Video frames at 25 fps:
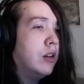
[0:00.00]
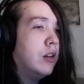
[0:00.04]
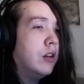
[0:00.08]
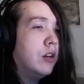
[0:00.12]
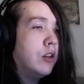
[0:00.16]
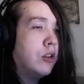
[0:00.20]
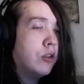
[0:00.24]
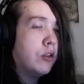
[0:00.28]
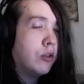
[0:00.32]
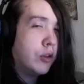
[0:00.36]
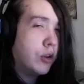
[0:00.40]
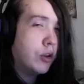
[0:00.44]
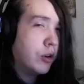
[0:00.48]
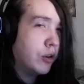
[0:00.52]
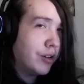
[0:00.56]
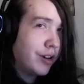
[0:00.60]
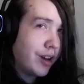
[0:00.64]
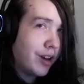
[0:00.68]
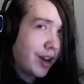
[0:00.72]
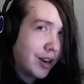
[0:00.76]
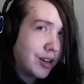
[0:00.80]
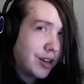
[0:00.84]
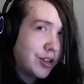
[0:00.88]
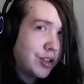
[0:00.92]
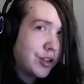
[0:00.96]
So you're
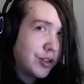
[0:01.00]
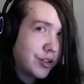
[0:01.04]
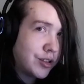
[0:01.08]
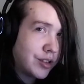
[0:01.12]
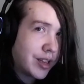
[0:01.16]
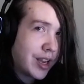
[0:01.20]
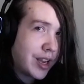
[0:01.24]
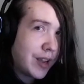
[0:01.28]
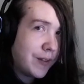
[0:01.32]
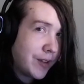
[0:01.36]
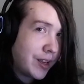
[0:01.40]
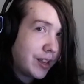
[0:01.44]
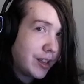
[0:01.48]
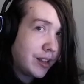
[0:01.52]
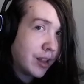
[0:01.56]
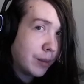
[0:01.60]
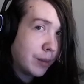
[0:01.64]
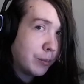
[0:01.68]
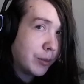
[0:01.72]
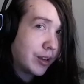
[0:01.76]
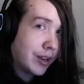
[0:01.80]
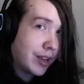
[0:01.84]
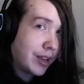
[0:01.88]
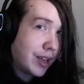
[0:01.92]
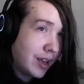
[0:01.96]
not just giving
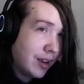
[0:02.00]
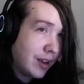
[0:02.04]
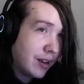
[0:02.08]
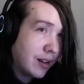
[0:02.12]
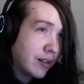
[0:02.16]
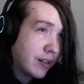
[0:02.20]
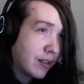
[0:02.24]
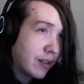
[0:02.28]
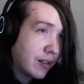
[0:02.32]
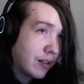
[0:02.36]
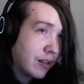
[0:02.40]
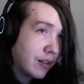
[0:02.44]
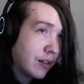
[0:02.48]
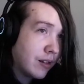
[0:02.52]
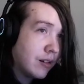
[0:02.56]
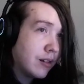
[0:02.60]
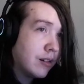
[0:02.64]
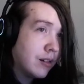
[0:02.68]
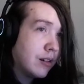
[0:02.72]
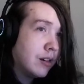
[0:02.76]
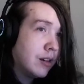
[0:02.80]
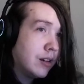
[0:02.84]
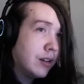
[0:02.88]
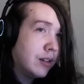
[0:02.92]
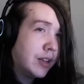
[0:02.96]
them to kids
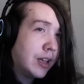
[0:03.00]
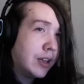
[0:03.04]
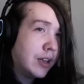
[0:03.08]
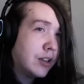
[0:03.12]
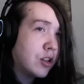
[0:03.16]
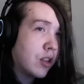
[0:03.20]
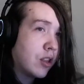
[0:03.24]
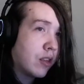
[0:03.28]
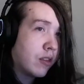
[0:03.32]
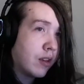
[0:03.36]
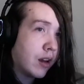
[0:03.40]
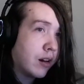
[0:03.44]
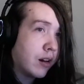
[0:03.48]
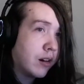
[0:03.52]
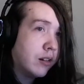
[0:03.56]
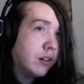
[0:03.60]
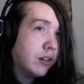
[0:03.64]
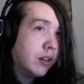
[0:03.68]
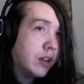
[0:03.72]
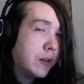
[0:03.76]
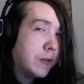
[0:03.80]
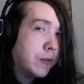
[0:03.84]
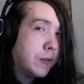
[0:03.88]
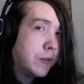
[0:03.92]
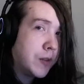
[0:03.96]
that
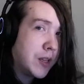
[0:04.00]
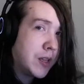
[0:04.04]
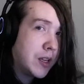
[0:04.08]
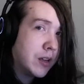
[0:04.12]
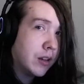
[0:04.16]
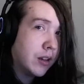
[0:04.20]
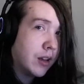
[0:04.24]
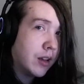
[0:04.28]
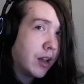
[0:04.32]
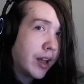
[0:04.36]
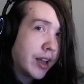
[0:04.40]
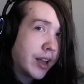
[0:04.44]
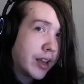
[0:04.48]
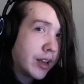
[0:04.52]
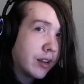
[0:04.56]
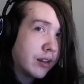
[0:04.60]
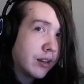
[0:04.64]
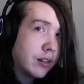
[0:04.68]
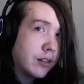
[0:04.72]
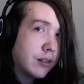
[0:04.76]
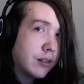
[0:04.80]
suddenly feel like